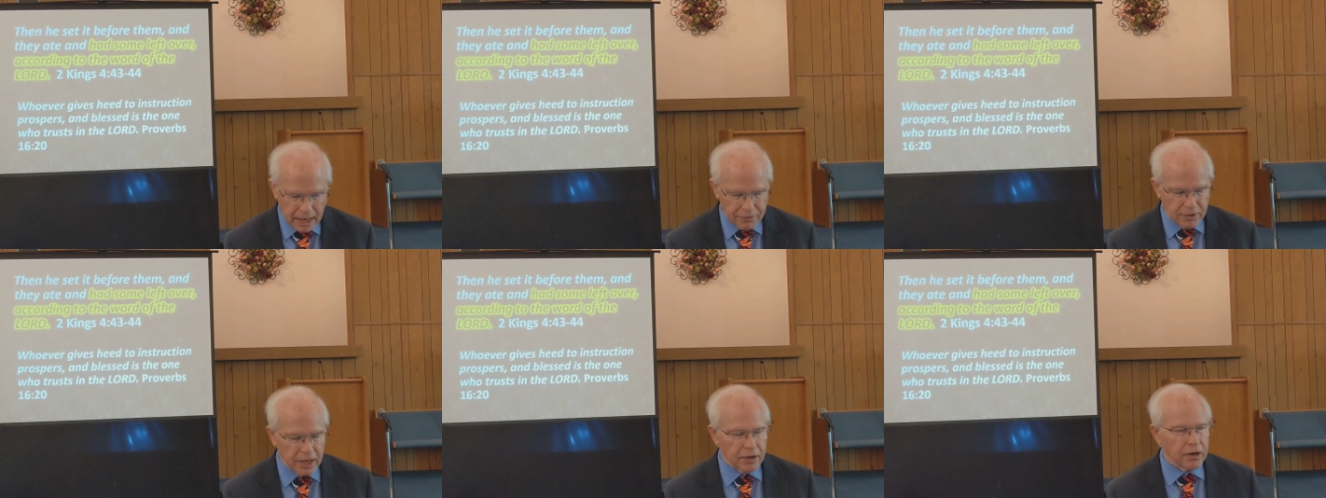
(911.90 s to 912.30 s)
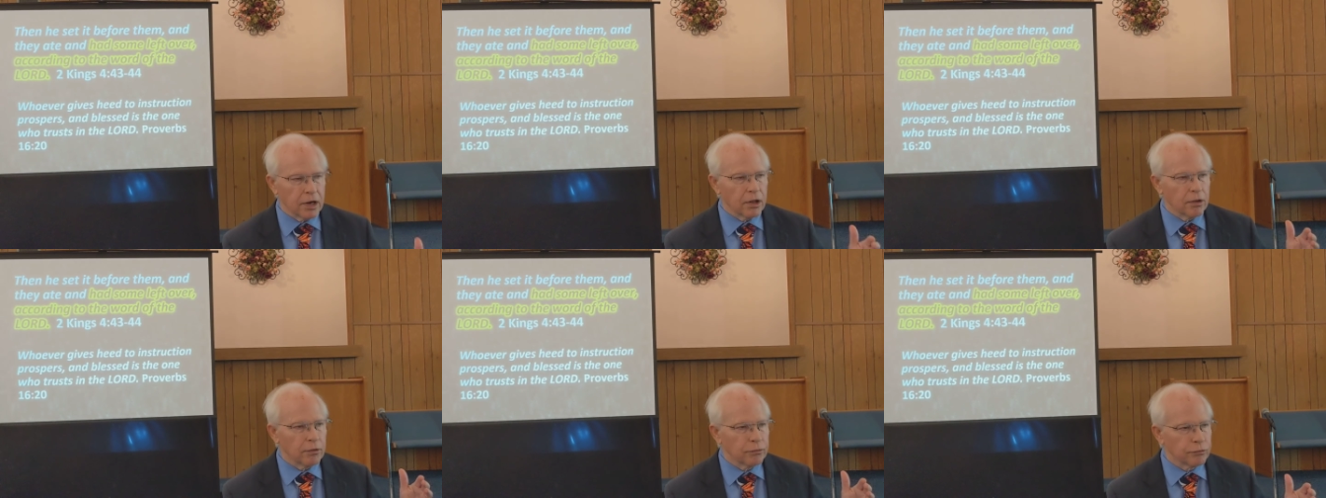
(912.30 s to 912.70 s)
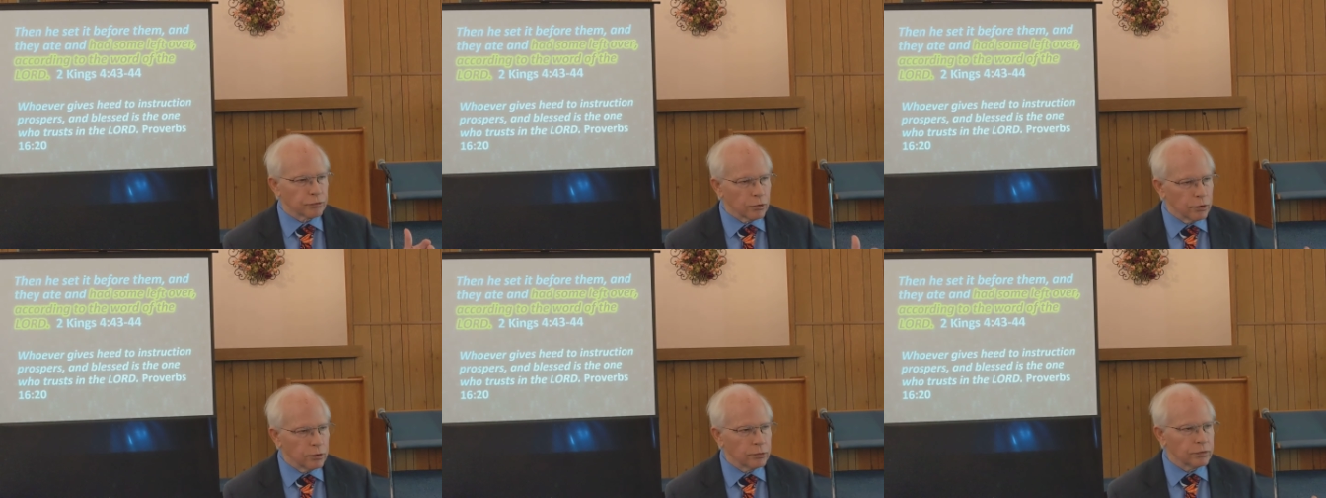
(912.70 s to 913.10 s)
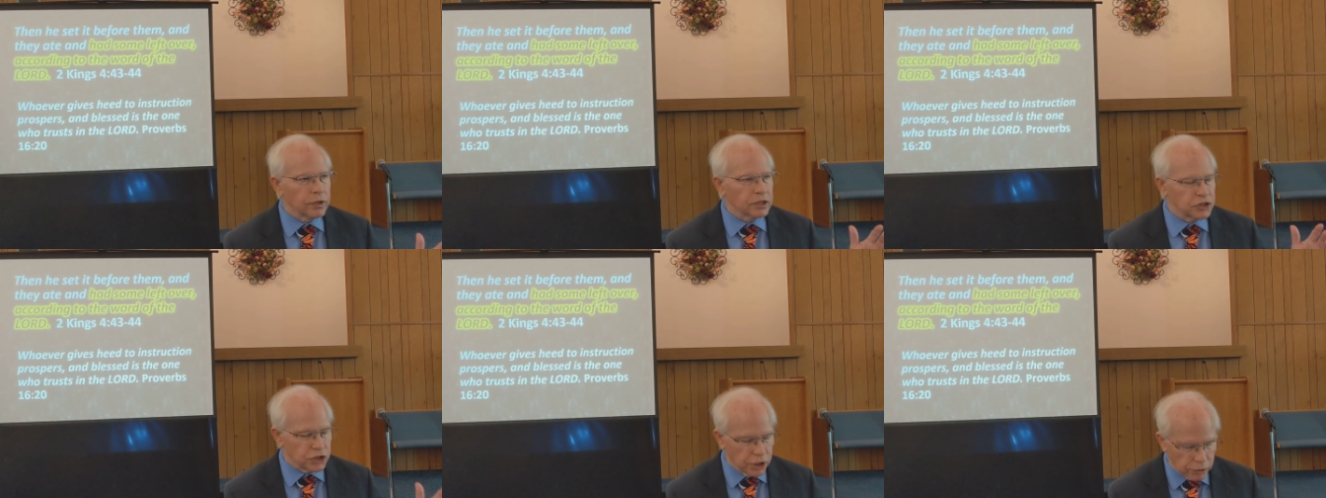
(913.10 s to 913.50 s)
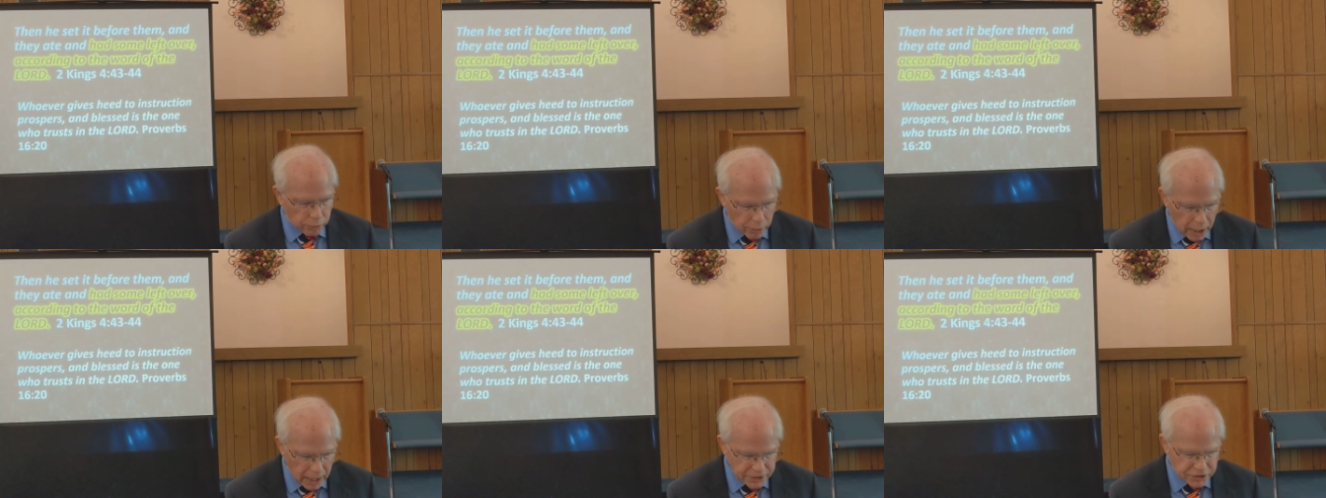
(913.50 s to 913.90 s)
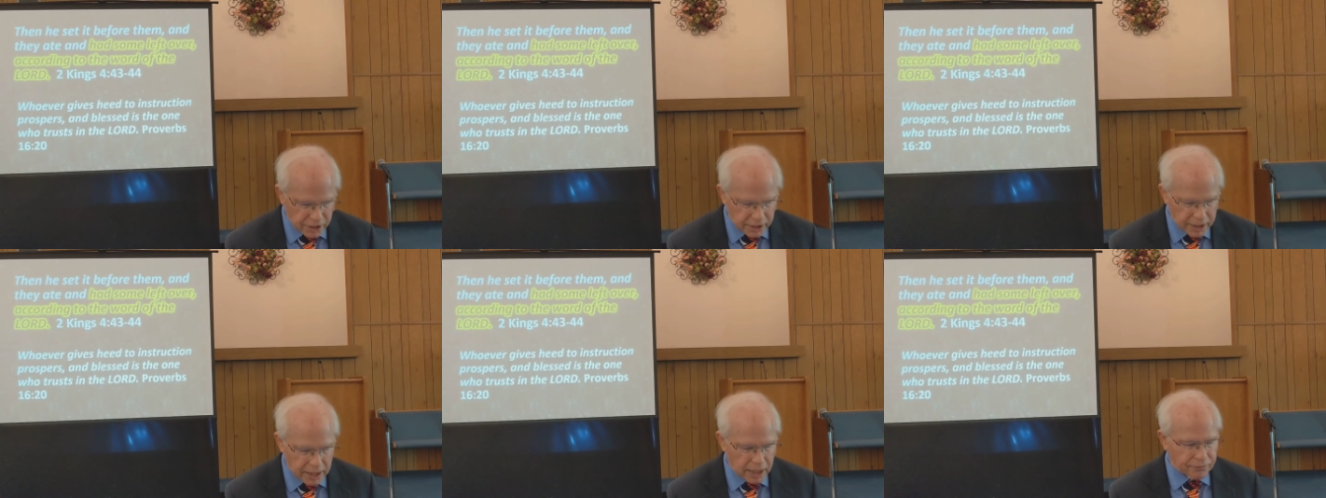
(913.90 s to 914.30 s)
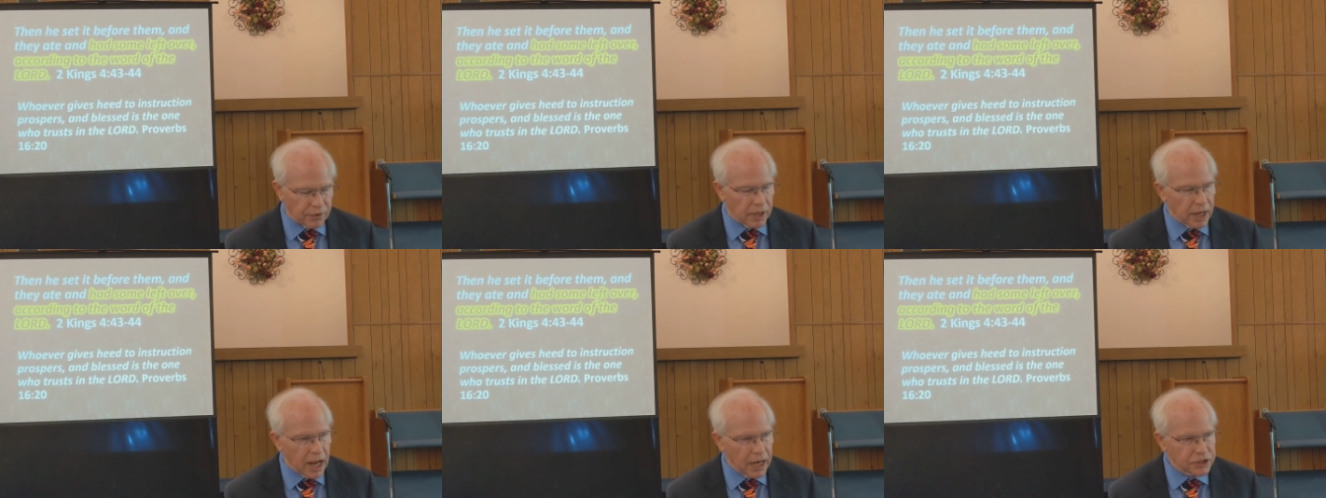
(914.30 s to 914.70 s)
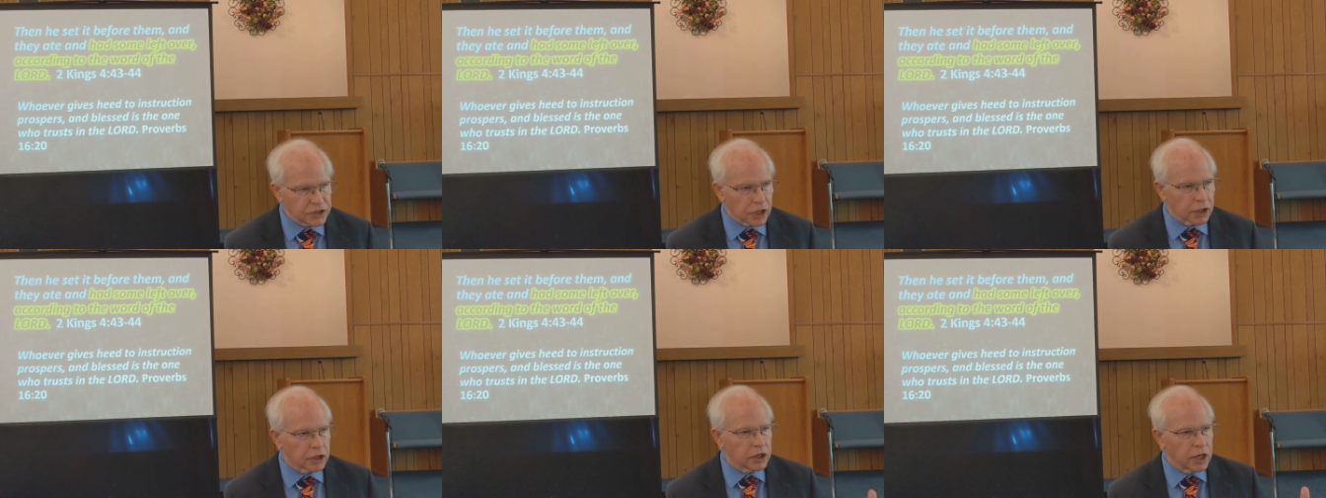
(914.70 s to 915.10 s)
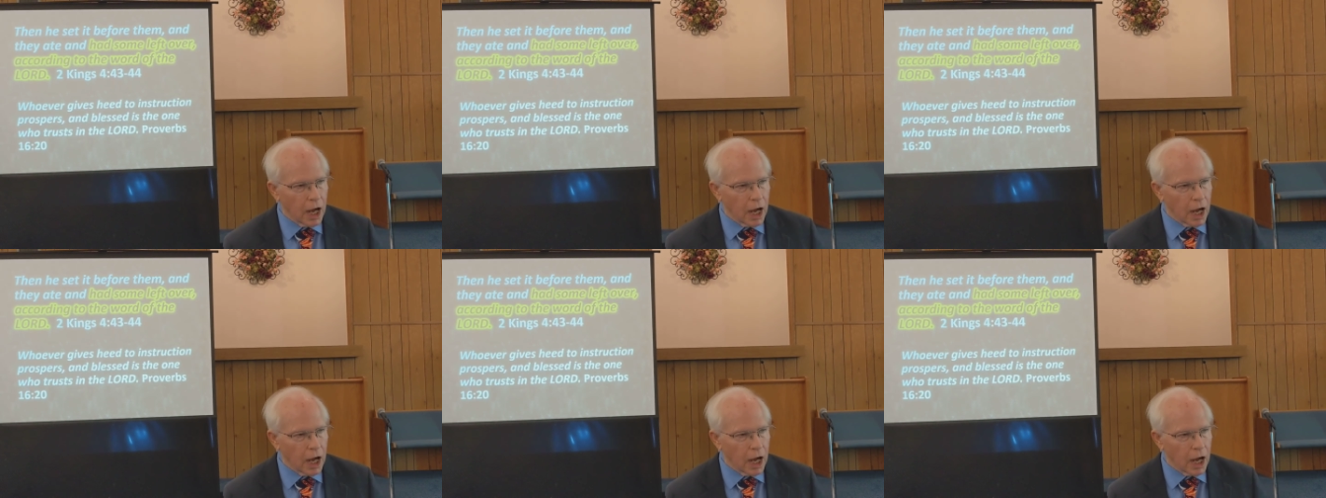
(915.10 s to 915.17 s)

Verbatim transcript: And then through the generosity of Elisha,